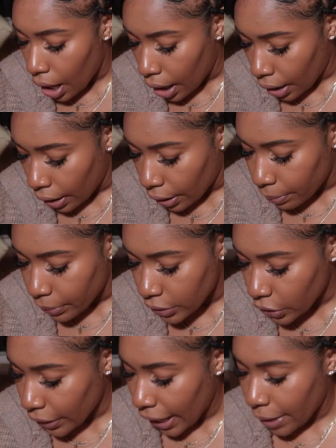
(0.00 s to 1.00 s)

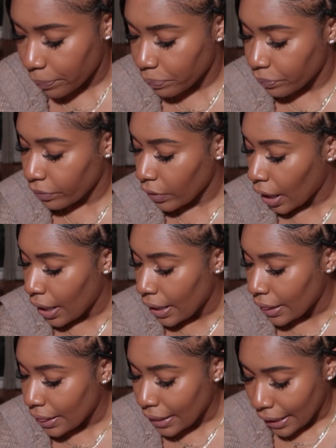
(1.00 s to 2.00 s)
So yeah,
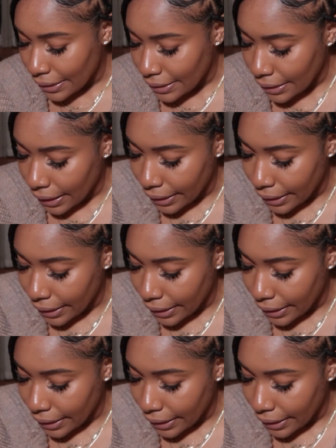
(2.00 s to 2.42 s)
let's